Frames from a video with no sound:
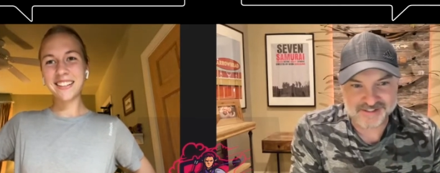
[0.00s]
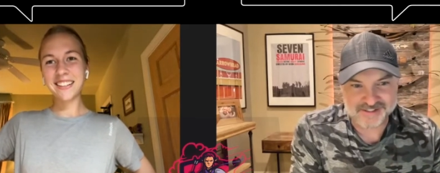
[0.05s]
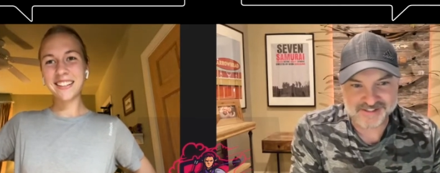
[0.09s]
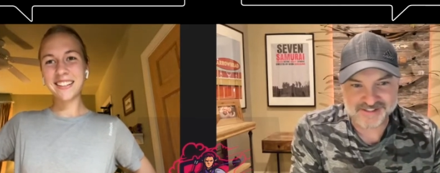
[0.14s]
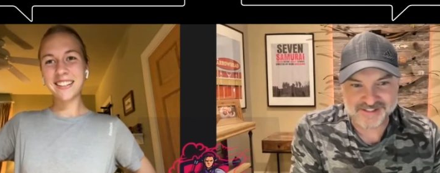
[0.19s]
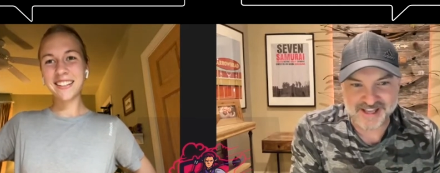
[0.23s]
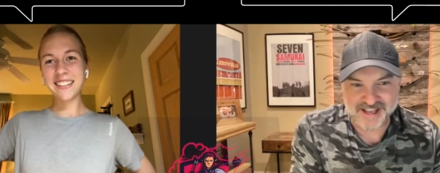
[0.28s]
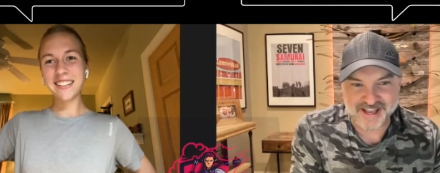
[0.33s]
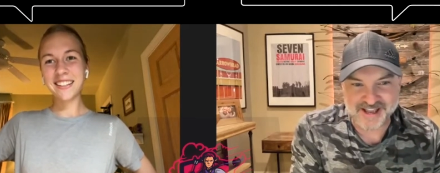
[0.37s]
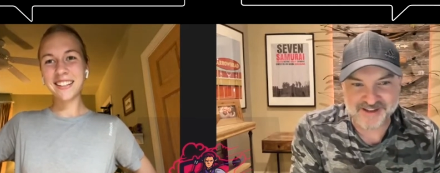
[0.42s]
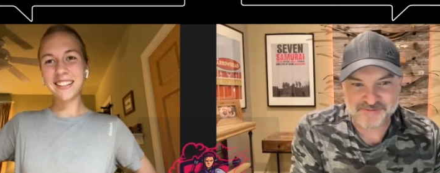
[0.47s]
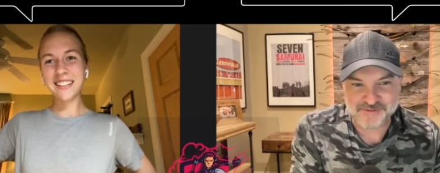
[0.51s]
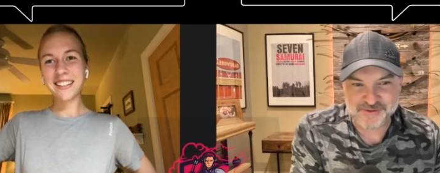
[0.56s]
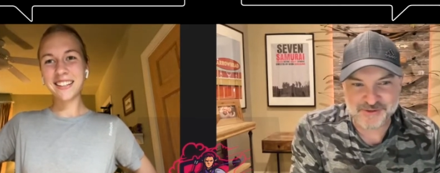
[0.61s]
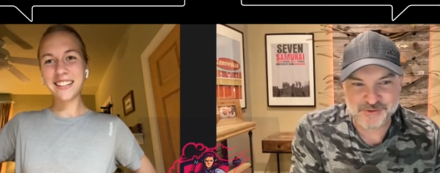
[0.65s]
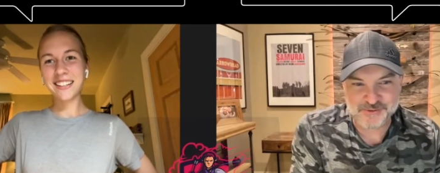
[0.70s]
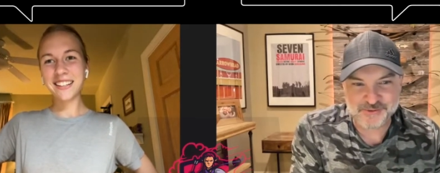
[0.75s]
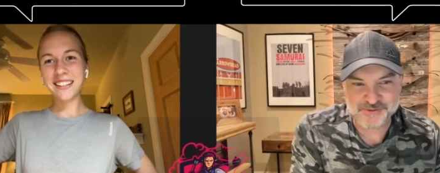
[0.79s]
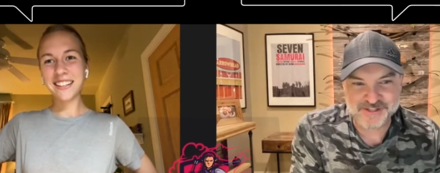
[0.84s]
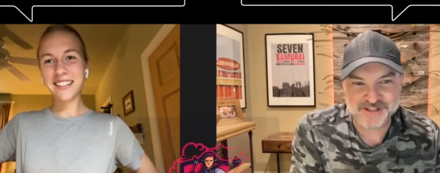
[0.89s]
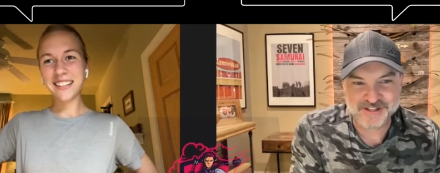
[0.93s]
Speaker 1: just have
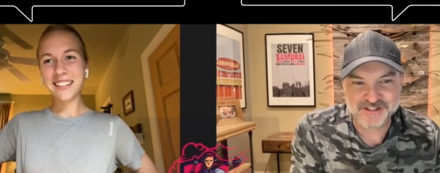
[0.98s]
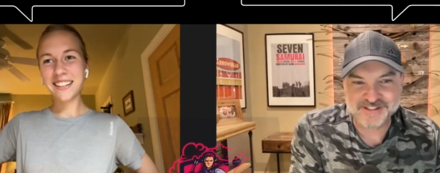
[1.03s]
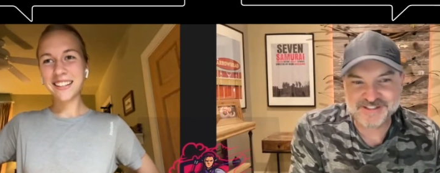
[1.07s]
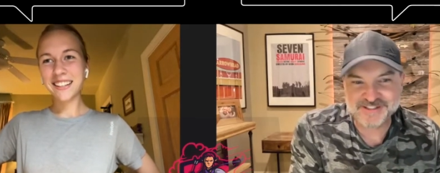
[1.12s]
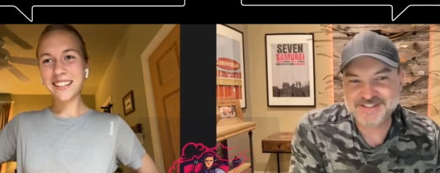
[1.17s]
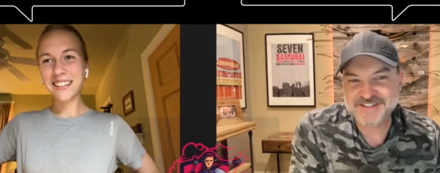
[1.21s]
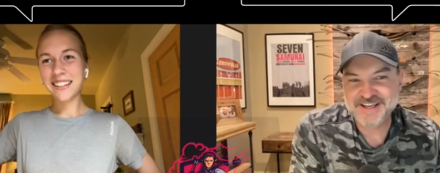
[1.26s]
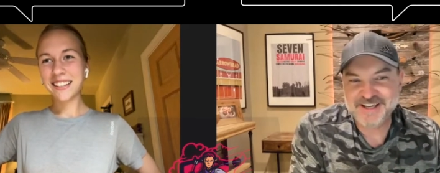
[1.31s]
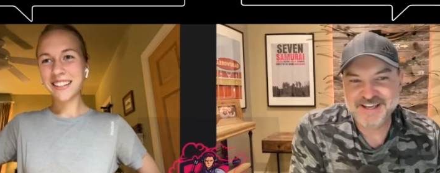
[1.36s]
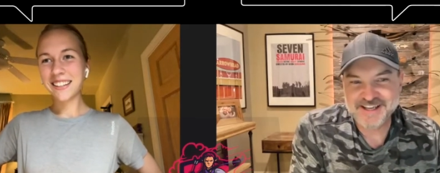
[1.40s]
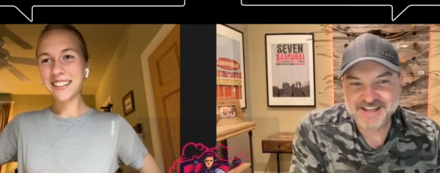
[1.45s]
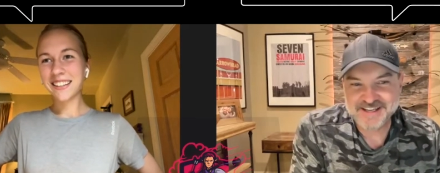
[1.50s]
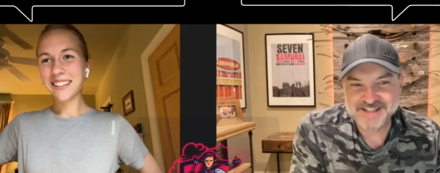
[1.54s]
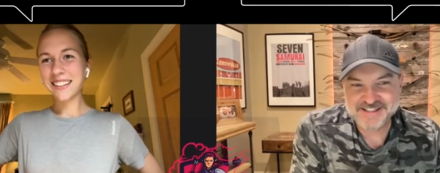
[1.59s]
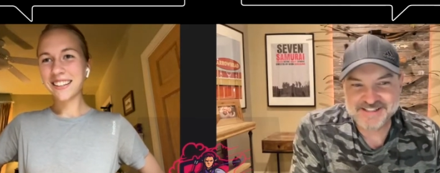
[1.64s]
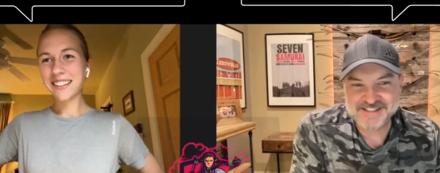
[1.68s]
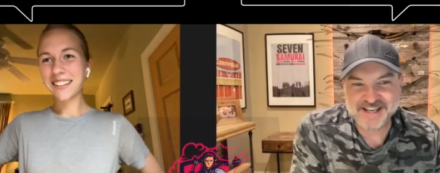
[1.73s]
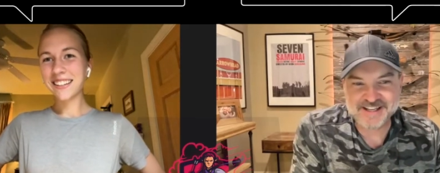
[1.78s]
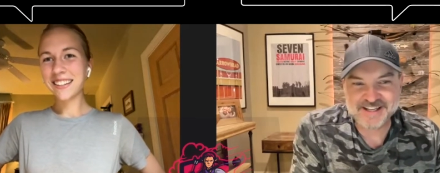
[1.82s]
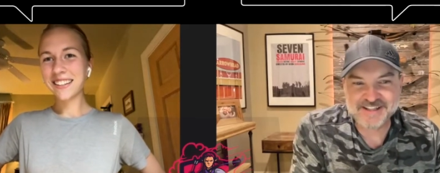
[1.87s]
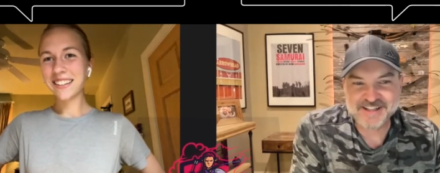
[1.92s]
you tell us
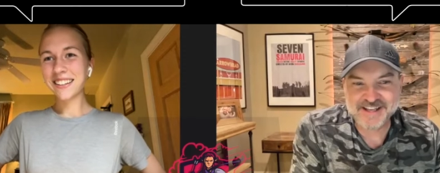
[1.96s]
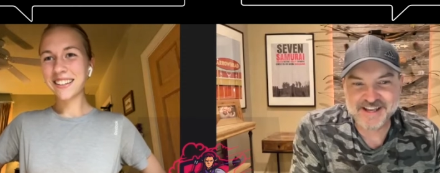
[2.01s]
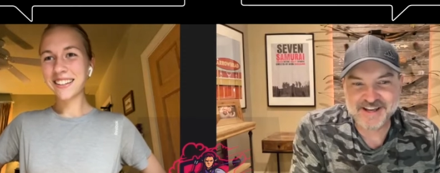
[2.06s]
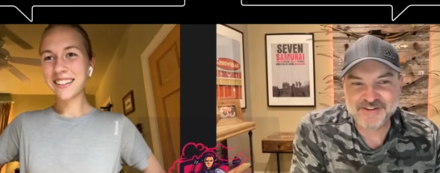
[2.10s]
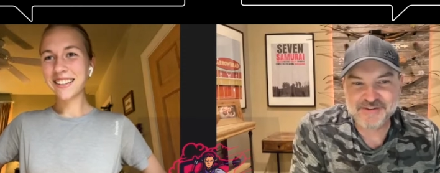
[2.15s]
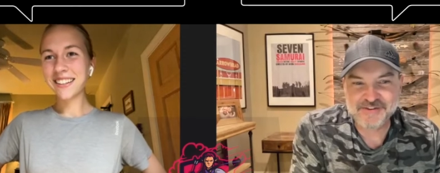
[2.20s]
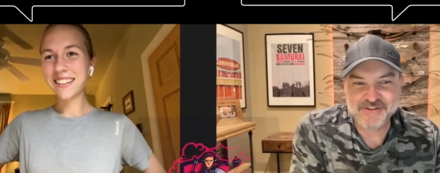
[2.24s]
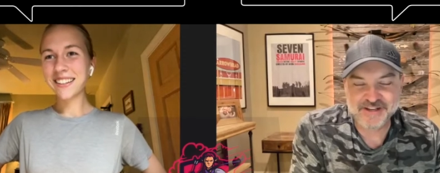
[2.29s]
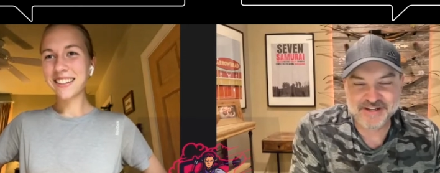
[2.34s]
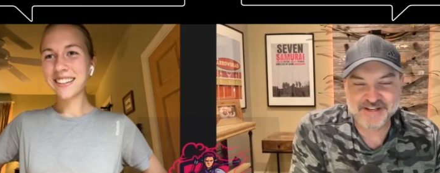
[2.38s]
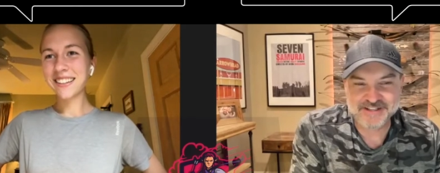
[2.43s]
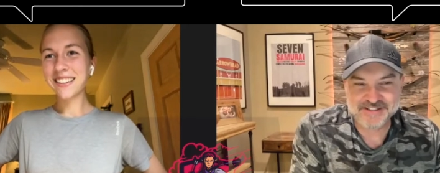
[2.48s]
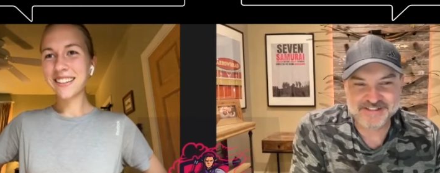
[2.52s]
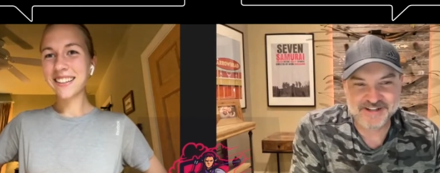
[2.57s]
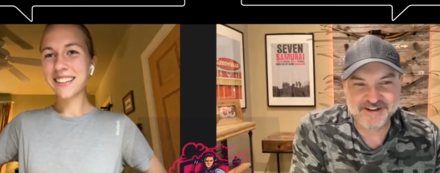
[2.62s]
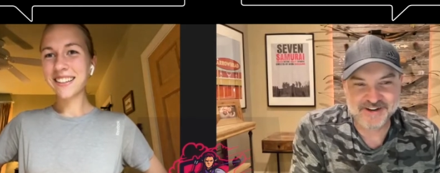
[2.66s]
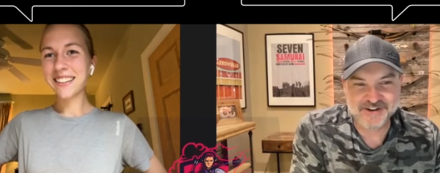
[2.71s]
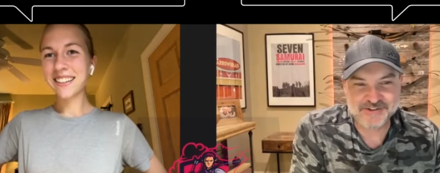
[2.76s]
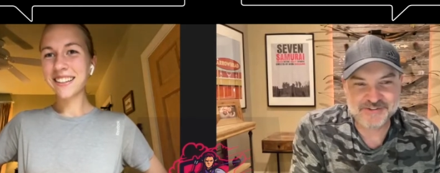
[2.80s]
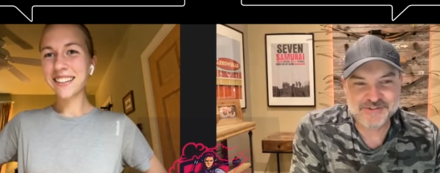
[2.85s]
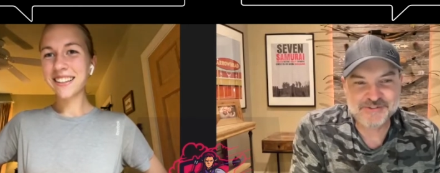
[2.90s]
exactly how you got
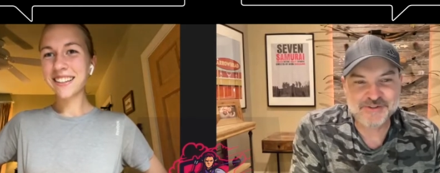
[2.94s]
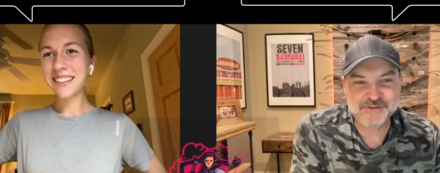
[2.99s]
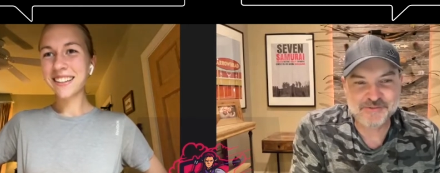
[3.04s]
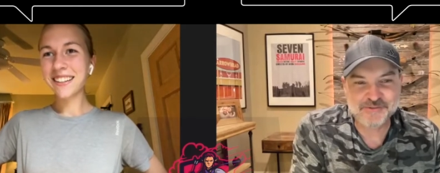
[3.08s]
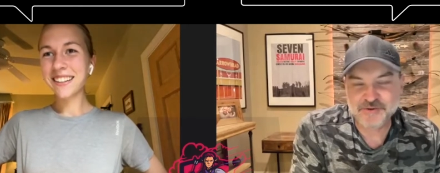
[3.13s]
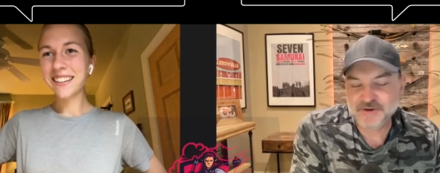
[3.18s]
into archery and